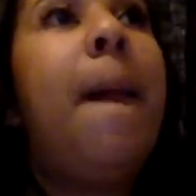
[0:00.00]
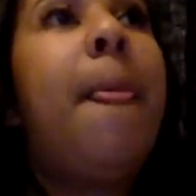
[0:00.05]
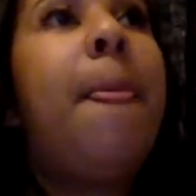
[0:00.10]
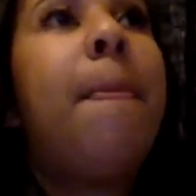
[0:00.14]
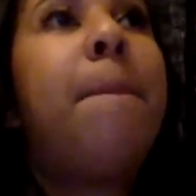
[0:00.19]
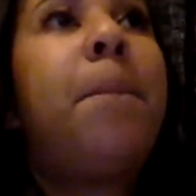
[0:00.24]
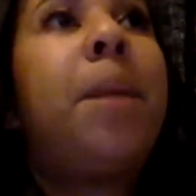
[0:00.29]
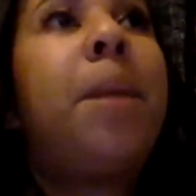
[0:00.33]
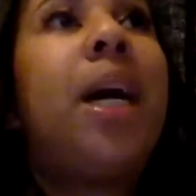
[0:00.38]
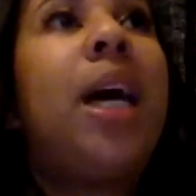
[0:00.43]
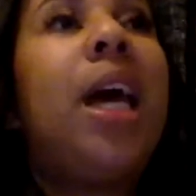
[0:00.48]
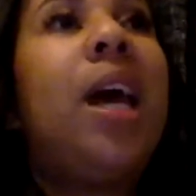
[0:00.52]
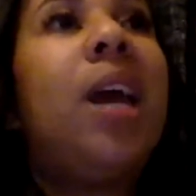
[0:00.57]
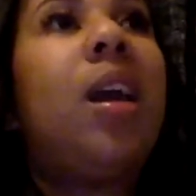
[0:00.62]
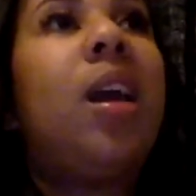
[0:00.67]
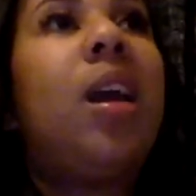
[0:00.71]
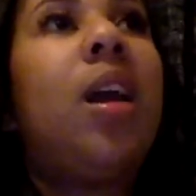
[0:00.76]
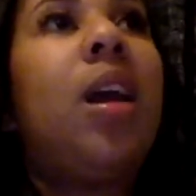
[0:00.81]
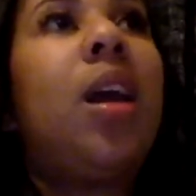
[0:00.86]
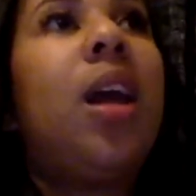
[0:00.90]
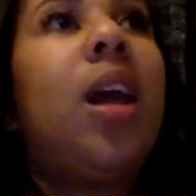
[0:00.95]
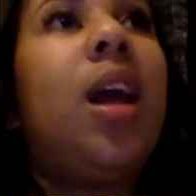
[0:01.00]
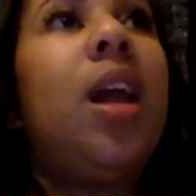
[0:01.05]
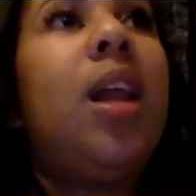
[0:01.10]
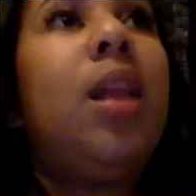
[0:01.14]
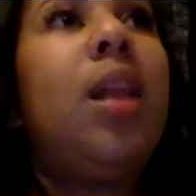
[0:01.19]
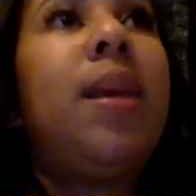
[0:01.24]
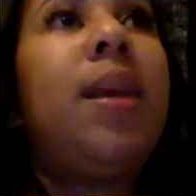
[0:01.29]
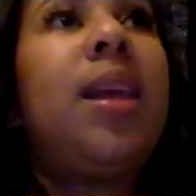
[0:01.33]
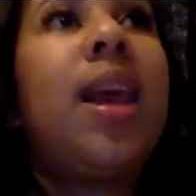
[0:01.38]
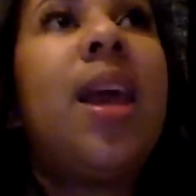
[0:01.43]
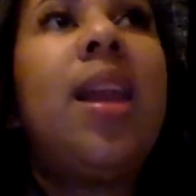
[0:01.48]
But in the
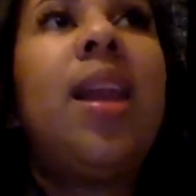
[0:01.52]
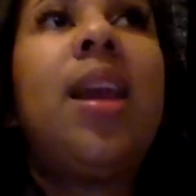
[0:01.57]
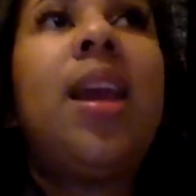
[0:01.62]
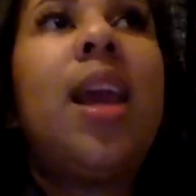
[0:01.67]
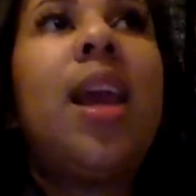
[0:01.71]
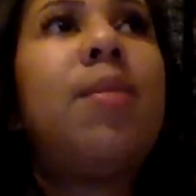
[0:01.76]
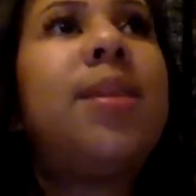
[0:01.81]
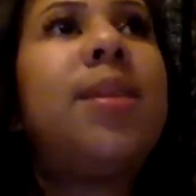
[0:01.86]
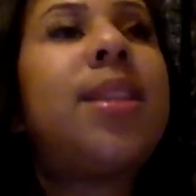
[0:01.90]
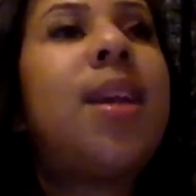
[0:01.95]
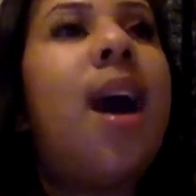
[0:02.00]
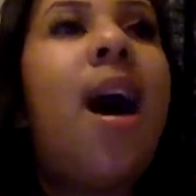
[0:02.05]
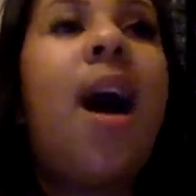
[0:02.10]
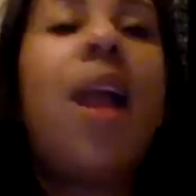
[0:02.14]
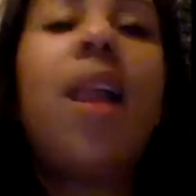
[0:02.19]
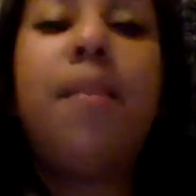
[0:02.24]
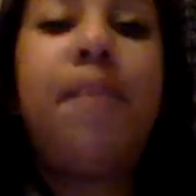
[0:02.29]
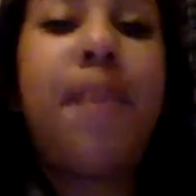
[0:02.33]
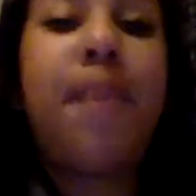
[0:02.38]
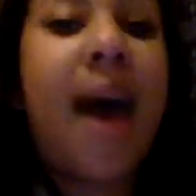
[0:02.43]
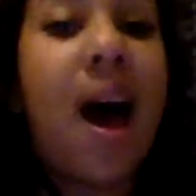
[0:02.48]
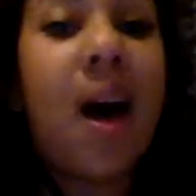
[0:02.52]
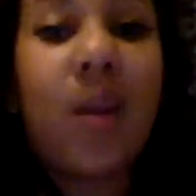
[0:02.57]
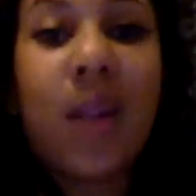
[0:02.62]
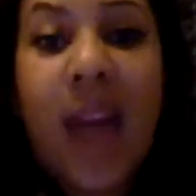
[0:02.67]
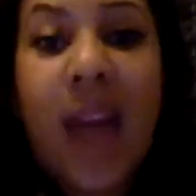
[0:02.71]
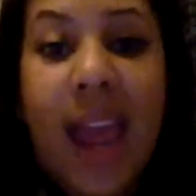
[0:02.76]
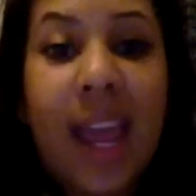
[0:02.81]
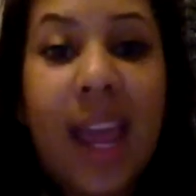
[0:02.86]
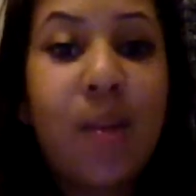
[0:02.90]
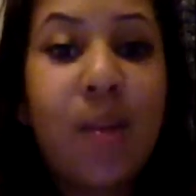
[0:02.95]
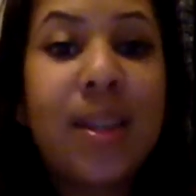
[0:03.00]
beginning, it was all about
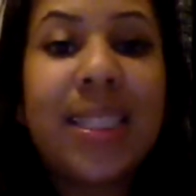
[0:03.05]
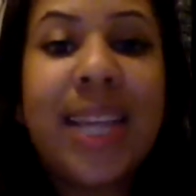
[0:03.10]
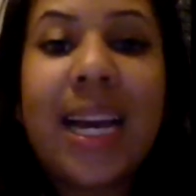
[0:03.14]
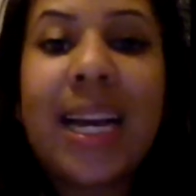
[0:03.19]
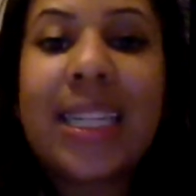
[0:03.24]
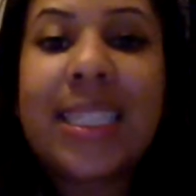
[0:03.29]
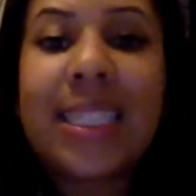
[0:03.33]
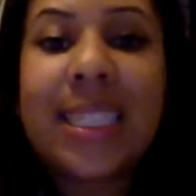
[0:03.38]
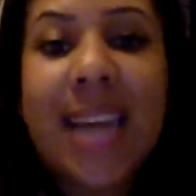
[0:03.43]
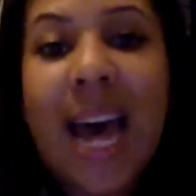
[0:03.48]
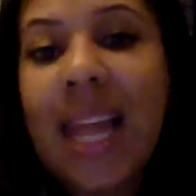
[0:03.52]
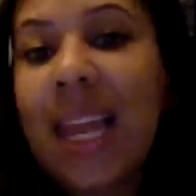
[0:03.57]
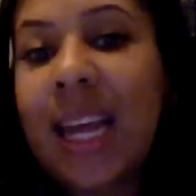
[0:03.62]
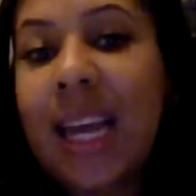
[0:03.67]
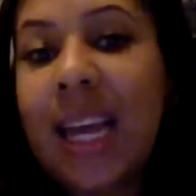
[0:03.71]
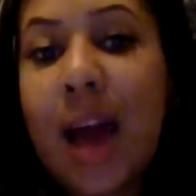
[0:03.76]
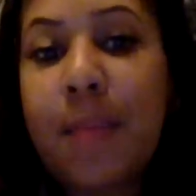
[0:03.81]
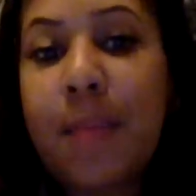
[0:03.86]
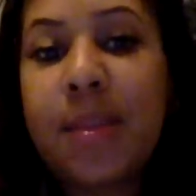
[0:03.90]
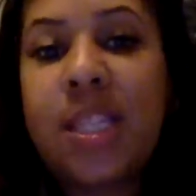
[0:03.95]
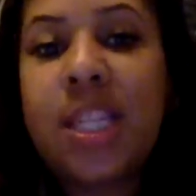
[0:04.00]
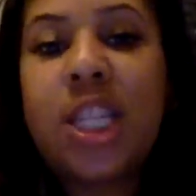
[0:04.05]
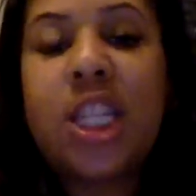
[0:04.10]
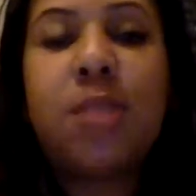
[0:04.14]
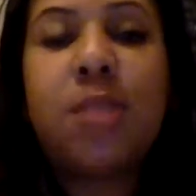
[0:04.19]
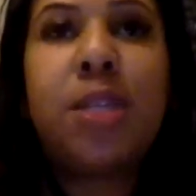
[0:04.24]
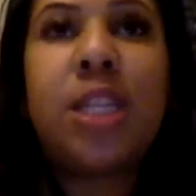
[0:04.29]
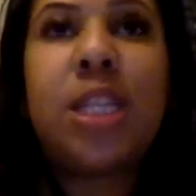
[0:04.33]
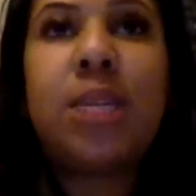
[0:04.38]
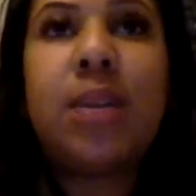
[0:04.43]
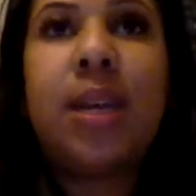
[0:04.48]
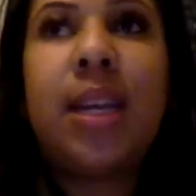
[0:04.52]
like, it was like a silent competition
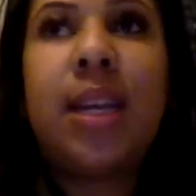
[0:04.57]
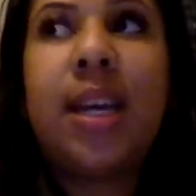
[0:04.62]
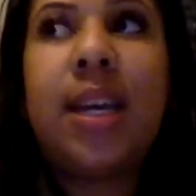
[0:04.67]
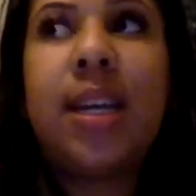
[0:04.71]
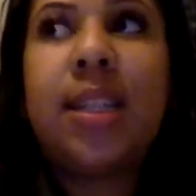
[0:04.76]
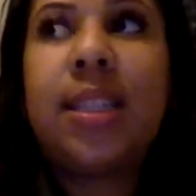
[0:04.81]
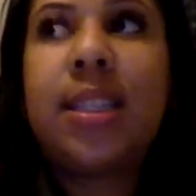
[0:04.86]
between us